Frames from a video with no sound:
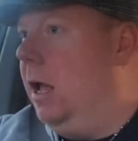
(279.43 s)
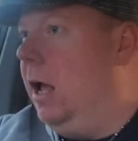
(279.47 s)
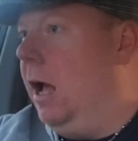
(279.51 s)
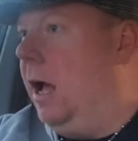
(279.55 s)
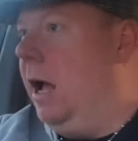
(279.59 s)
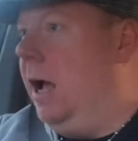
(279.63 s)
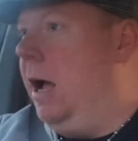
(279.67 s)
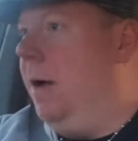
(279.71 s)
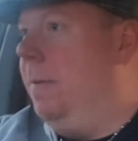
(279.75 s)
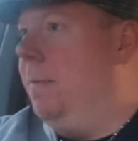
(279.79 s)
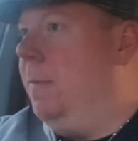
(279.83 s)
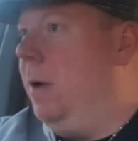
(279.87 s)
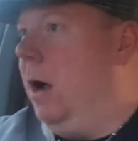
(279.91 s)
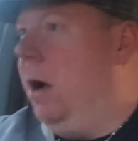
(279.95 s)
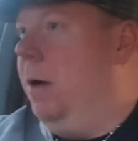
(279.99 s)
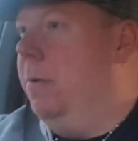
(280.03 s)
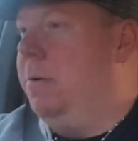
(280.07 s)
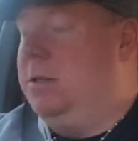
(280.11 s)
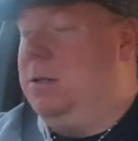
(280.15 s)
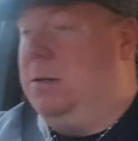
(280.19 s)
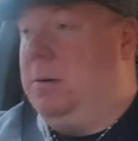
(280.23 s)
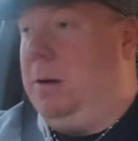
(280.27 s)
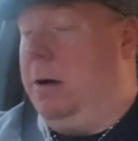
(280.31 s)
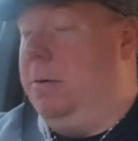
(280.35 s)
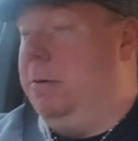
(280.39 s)
I
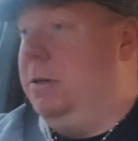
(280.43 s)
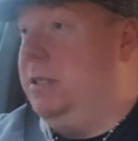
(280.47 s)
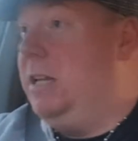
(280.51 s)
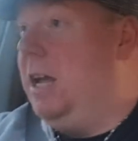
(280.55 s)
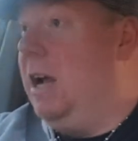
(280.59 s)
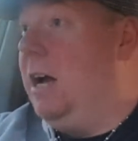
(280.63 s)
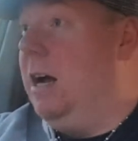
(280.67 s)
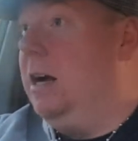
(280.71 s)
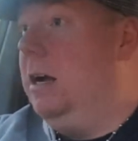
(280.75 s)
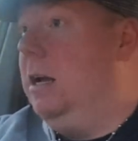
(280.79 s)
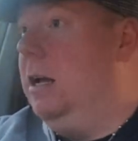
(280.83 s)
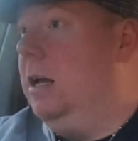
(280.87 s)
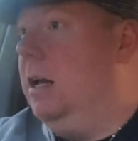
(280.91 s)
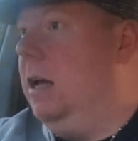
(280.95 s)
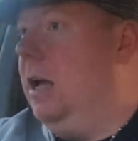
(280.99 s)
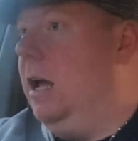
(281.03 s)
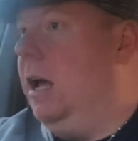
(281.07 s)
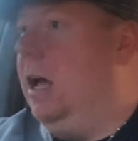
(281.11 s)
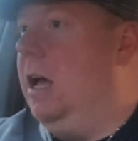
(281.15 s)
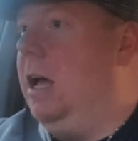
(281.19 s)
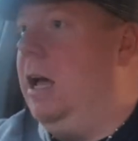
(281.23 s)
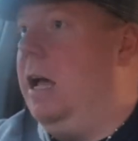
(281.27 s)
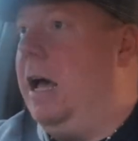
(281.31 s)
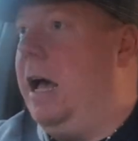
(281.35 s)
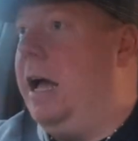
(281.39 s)
was young,
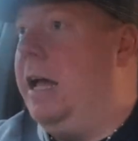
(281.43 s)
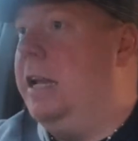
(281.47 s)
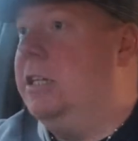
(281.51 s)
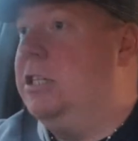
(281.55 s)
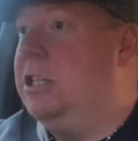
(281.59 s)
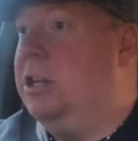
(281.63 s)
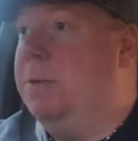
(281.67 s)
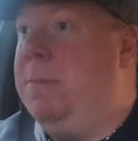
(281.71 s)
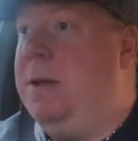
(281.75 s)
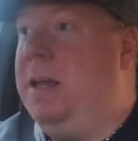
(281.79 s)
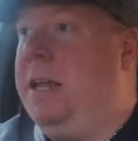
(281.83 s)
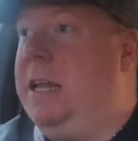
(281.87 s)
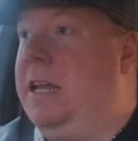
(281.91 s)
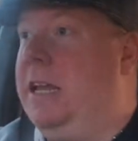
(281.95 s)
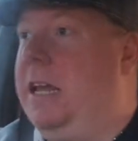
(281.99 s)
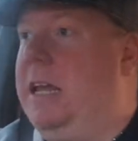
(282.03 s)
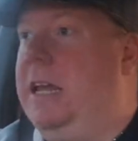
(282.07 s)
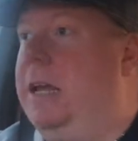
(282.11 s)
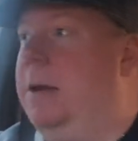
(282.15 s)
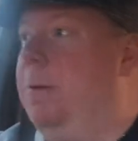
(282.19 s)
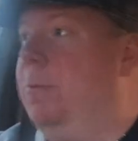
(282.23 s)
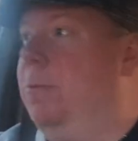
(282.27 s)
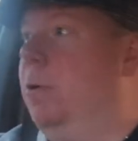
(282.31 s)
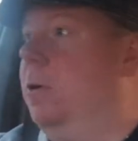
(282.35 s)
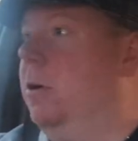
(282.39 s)
and to me
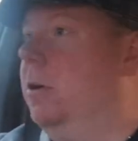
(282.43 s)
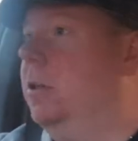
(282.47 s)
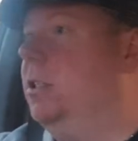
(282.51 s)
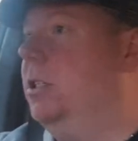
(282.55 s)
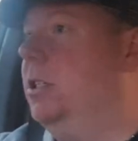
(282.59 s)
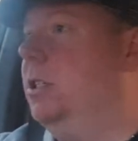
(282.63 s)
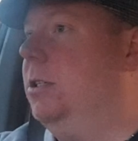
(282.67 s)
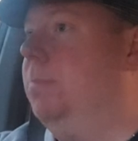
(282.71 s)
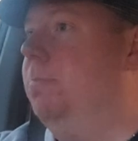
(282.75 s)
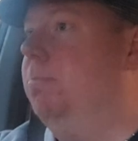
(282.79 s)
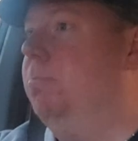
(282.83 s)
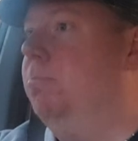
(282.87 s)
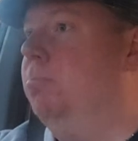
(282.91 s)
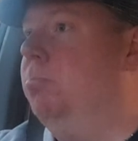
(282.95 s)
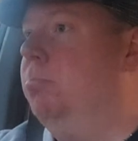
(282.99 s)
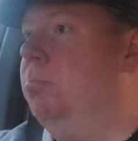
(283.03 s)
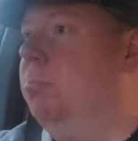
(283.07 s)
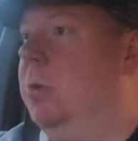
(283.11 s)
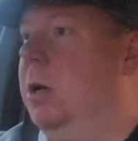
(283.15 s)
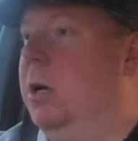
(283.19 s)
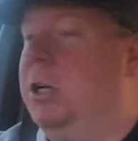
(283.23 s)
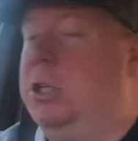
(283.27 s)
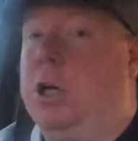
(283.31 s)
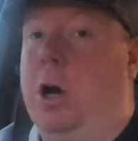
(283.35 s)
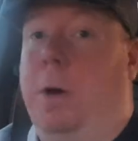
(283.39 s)
it was
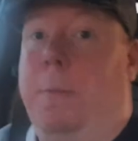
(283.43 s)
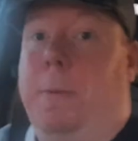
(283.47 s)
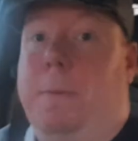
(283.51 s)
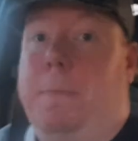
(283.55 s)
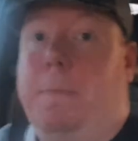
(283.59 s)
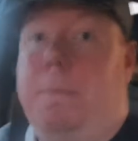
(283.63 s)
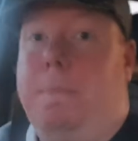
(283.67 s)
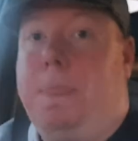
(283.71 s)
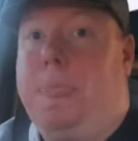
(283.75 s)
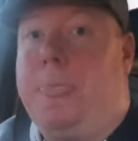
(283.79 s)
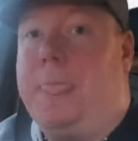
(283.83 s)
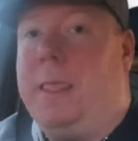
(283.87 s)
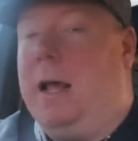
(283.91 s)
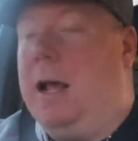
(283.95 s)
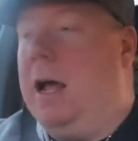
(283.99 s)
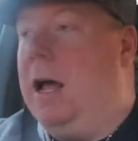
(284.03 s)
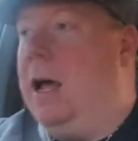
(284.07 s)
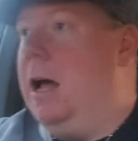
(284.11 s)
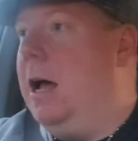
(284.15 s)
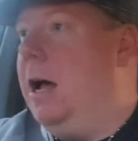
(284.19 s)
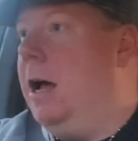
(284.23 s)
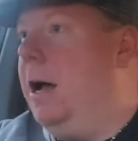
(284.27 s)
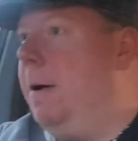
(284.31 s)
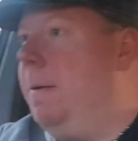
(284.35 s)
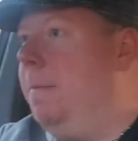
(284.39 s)
a job.
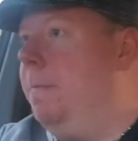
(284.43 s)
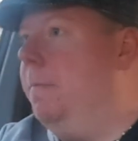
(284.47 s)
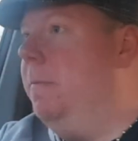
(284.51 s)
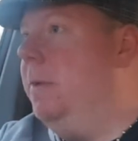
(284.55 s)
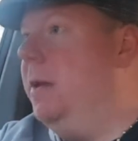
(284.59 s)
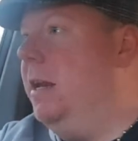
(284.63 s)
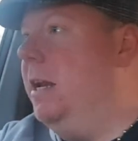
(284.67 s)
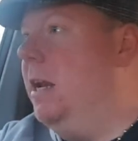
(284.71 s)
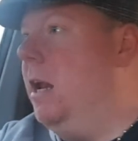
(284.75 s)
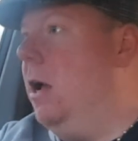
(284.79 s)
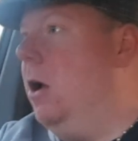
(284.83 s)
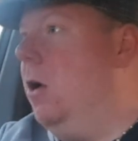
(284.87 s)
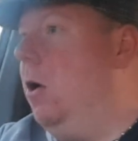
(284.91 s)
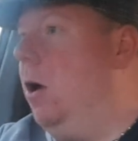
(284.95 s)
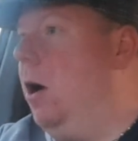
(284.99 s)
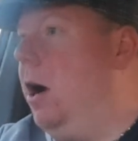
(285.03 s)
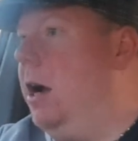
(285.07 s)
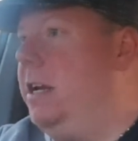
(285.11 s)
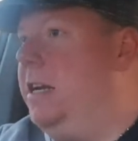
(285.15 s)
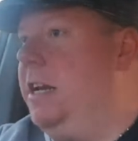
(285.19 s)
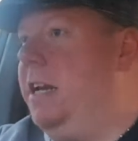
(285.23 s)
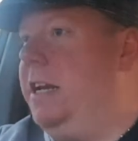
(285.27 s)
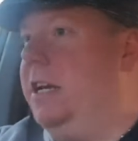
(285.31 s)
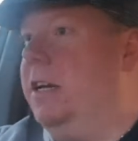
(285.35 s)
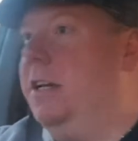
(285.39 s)
You know,
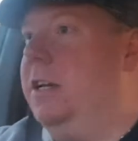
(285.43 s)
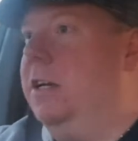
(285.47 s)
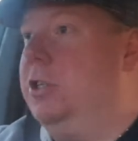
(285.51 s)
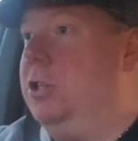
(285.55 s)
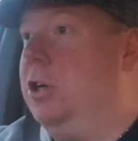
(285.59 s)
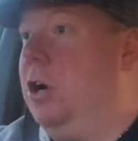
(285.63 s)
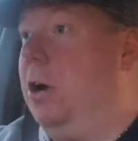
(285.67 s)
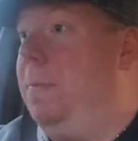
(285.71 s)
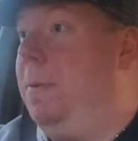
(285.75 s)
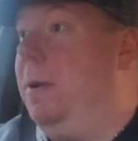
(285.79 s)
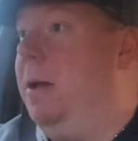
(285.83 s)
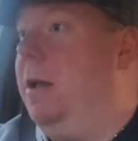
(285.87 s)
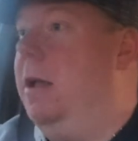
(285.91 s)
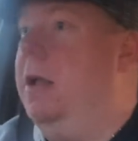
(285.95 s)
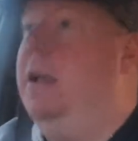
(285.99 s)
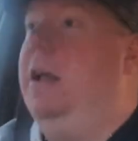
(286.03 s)
I needed a job.